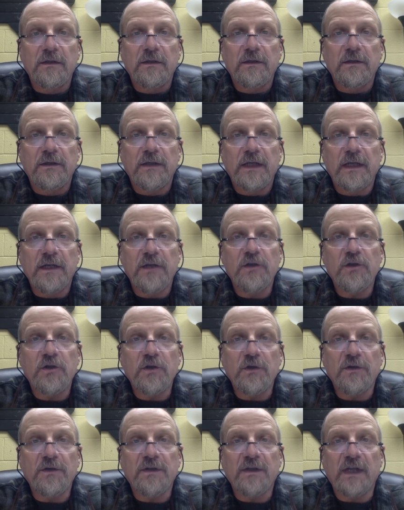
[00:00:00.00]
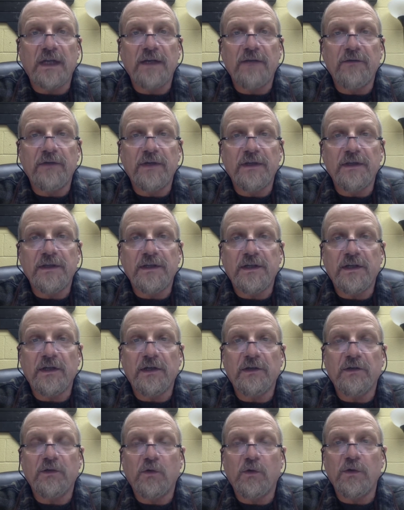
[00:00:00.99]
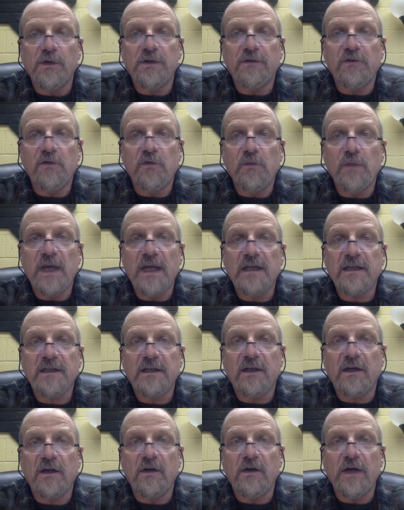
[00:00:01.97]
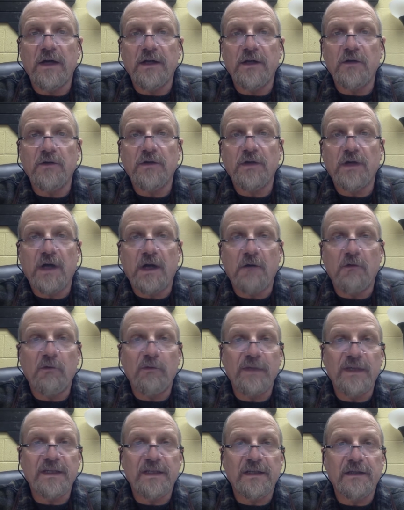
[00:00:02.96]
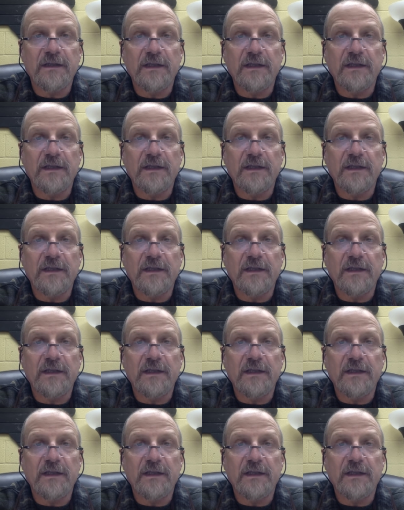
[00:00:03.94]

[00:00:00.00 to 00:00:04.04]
the issue of slavery in the territories of New Mexico and Utah would be